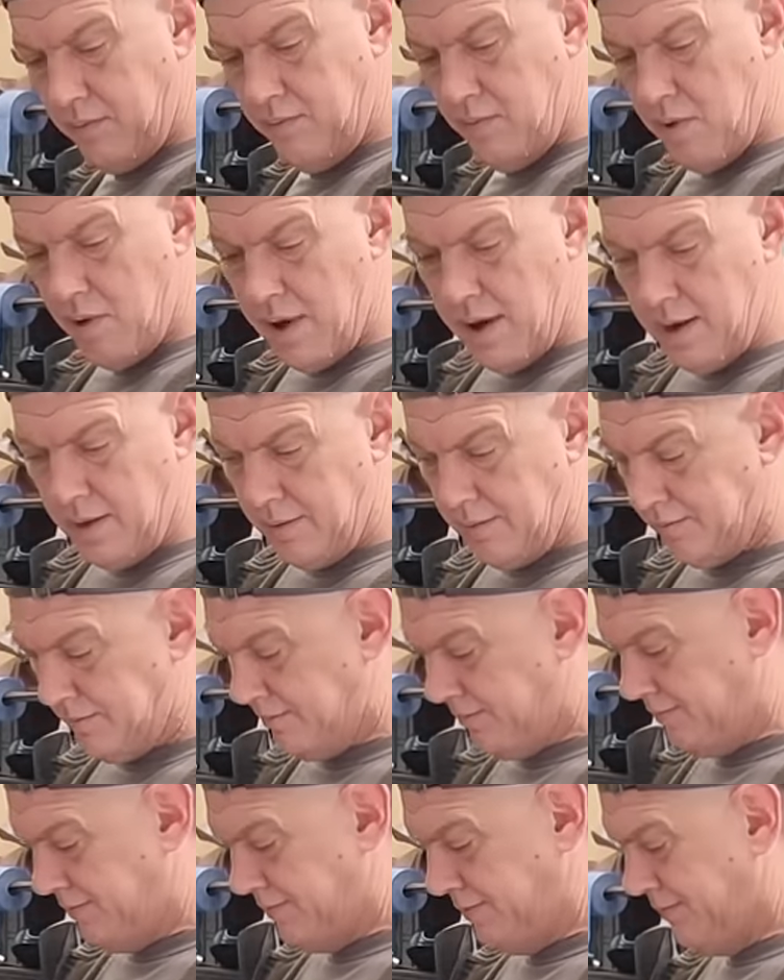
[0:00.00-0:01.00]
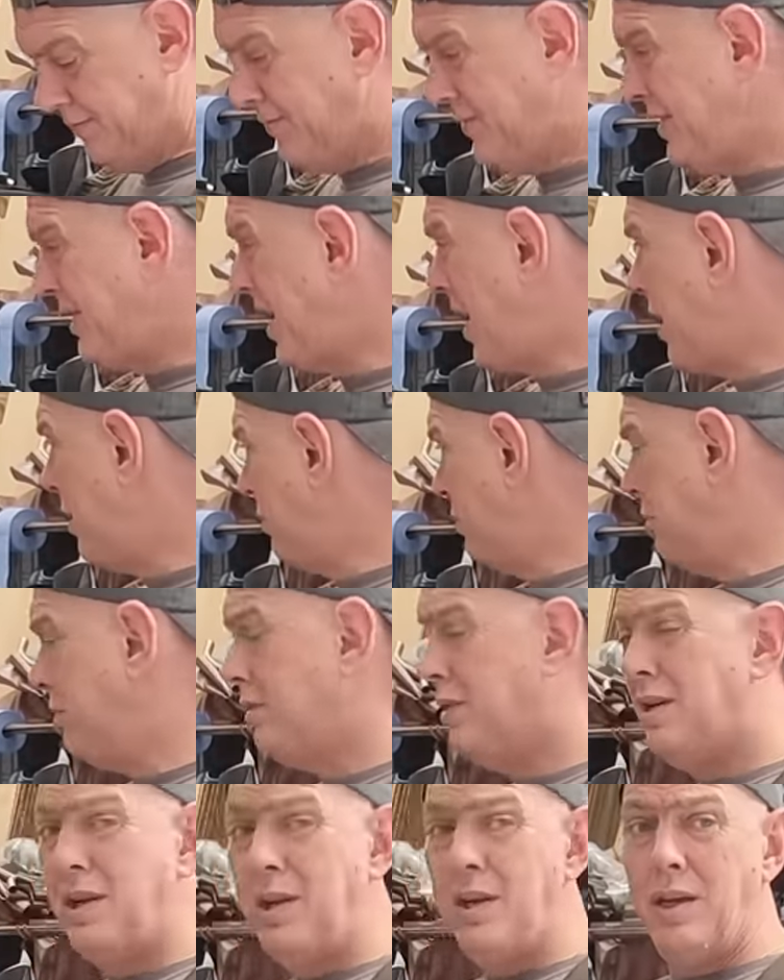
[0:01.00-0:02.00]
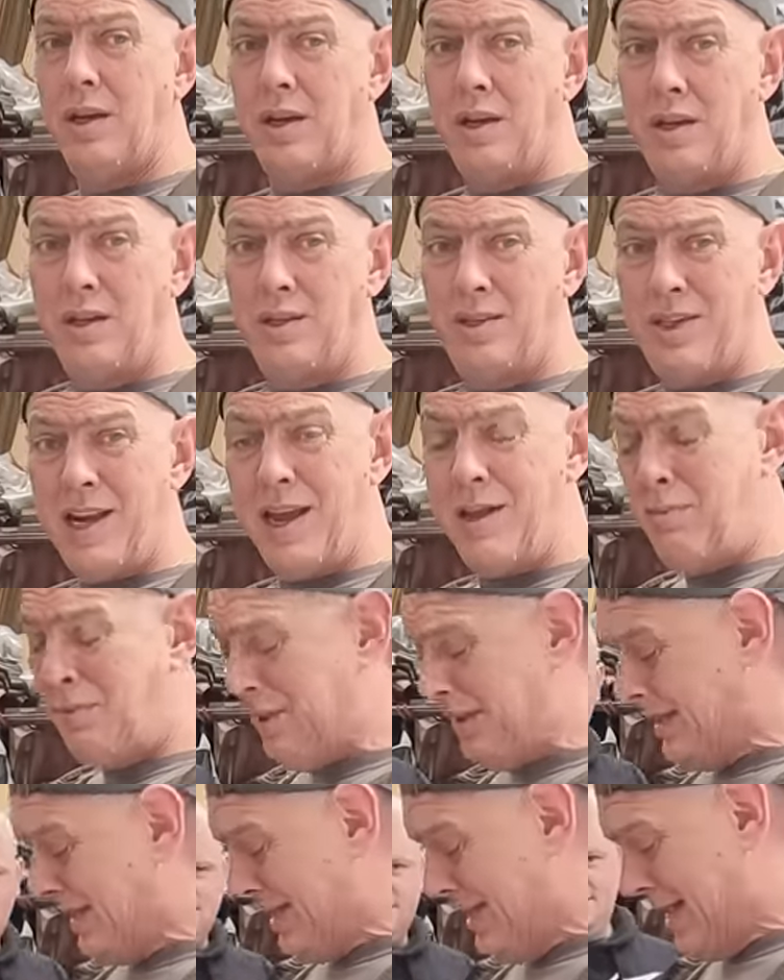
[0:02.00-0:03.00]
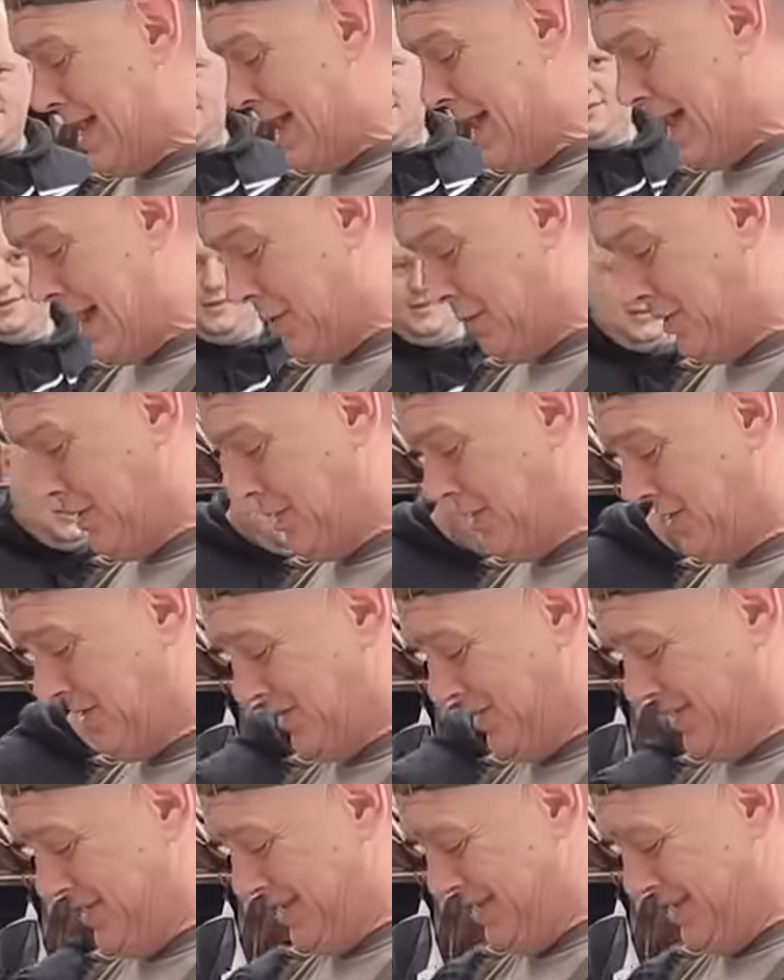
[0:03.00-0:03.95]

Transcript: Right, so, Jamie's in the house.